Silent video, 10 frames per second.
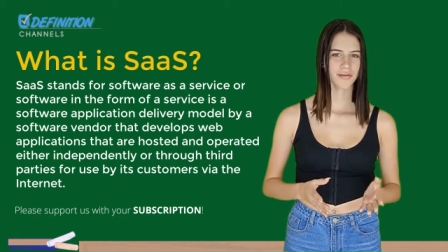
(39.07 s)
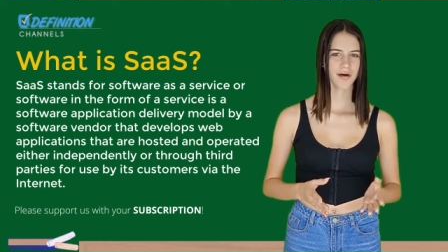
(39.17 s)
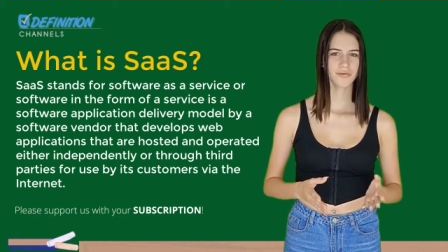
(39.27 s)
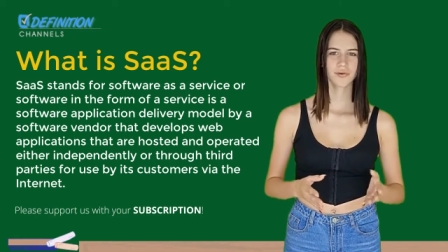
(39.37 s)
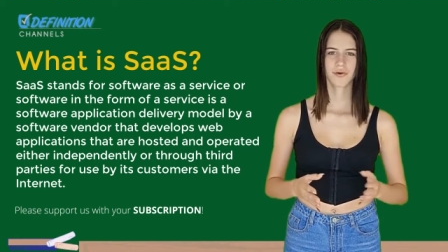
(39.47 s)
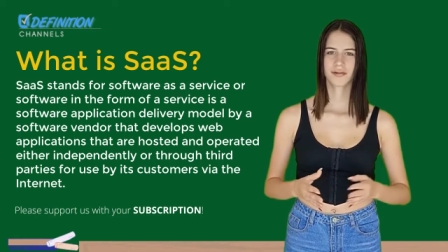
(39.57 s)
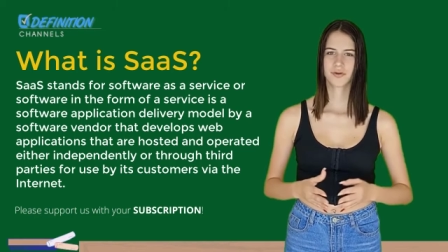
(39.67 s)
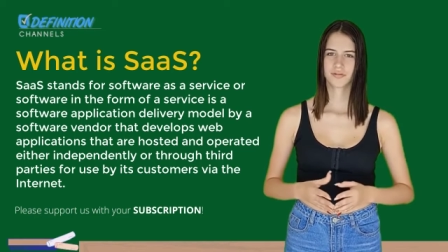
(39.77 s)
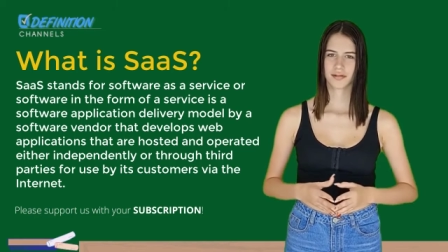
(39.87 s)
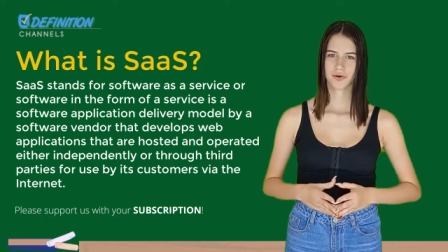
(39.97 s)
and is often written
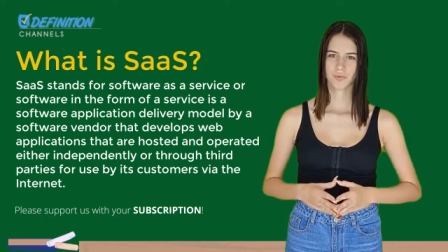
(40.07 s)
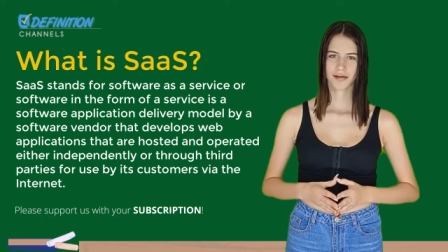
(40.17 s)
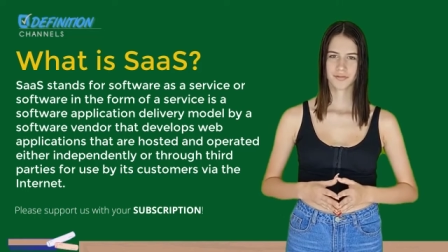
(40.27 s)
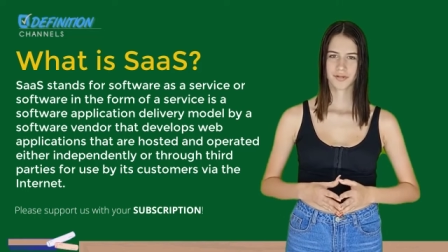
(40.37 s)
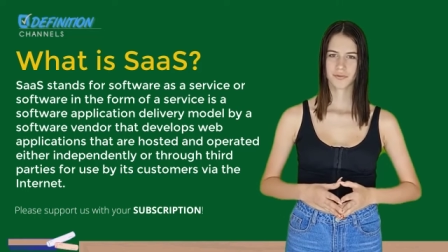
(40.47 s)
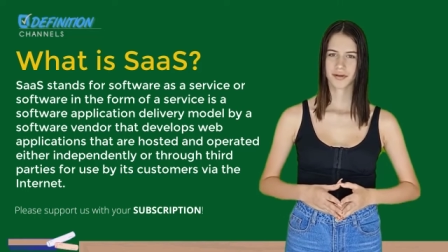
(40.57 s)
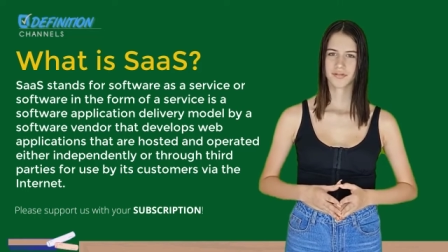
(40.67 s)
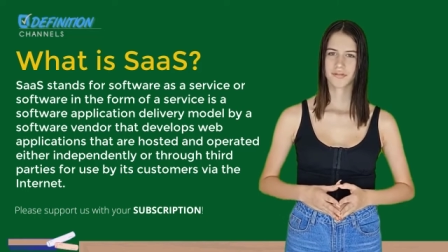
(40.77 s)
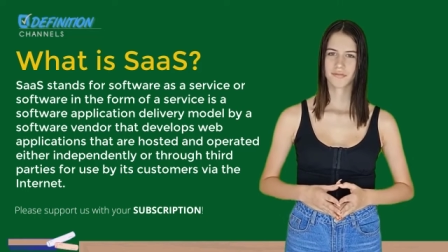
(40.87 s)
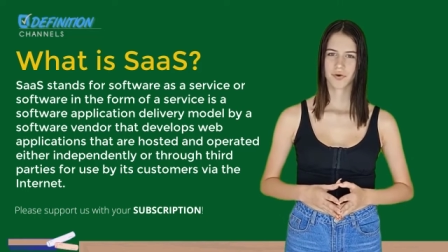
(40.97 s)
using a web
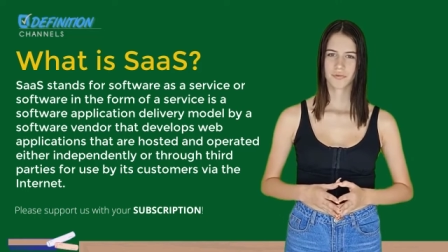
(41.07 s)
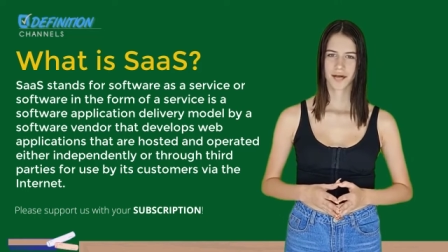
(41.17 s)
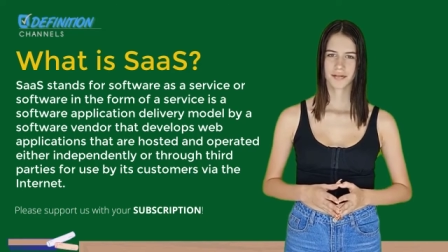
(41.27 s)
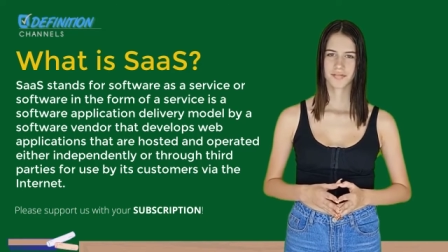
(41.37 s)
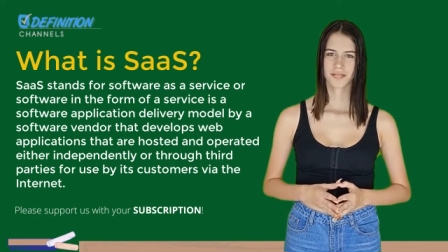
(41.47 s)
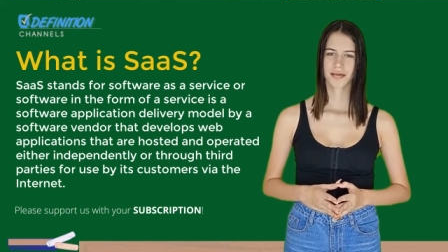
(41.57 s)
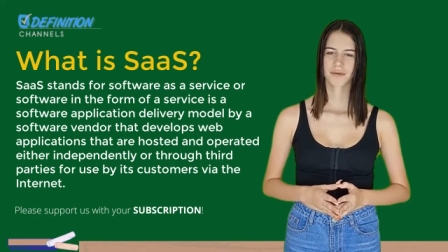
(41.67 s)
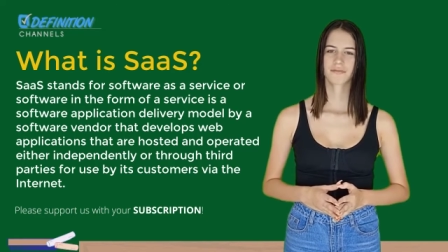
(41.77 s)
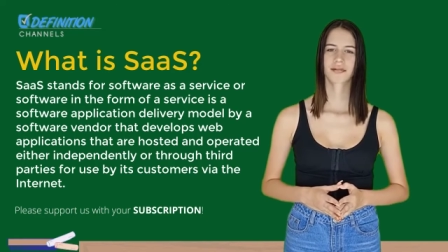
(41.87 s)
service, or REST.